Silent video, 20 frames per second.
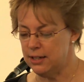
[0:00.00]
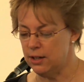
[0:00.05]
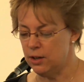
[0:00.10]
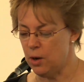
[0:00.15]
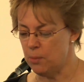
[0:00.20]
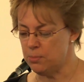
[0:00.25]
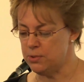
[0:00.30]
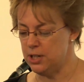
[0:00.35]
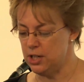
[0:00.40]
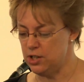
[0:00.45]
in an
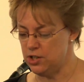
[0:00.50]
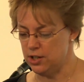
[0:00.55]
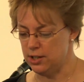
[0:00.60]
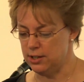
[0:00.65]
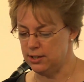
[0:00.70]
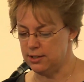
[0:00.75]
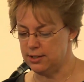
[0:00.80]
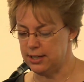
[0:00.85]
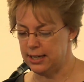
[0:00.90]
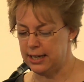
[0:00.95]

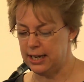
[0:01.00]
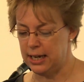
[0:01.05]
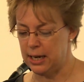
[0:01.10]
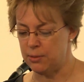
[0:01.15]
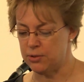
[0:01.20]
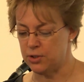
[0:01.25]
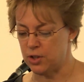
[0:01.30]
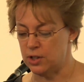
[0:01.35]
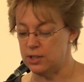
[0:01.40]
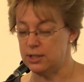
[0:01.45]
optician's thinking
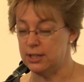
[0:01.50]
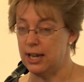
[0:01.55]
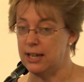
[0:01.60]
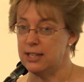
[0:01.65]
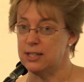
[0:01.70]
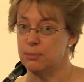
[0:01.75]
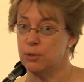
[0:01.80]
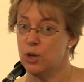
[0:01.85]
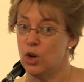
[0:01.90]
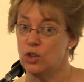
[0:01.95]
I was going to
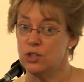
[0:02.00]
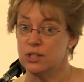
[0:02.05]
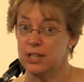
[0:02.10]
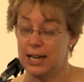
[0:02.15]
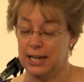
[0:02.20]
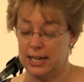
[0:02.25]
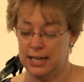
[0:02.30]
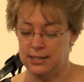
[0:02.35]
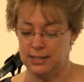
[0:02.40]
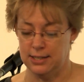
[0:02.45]
get some
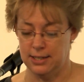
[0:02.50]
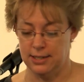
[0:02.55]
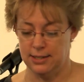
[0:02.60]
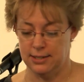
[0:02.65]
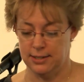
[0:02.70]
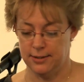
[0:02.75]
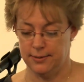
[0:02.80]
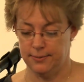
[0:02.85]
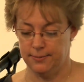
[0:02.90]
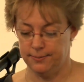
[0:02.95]
contact
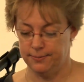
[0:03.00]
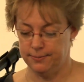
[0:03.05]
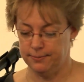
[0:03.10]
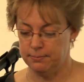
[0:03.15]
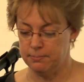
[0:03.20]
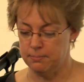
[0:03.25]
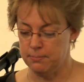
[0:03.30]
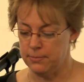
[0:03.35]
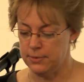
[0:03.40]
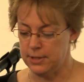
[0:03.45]
lenses.
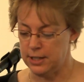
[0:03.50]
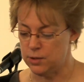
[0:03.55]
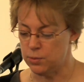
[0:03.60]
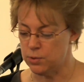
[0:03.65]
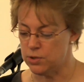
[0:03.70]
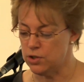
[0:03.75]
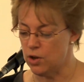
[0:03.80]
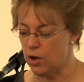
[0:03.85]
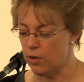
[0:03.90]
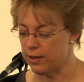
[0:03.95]
This
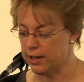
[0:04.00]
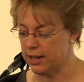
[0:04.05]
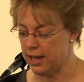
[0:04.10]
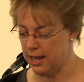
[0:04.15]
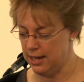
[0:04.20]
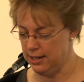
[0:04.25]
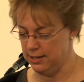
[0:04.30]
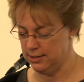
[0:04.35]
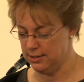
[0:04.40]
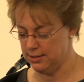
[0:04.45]
was not the
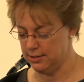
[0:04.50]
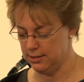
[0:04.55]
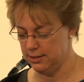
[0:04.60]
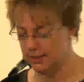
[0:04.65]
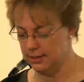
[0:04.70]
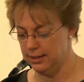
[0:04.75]
case.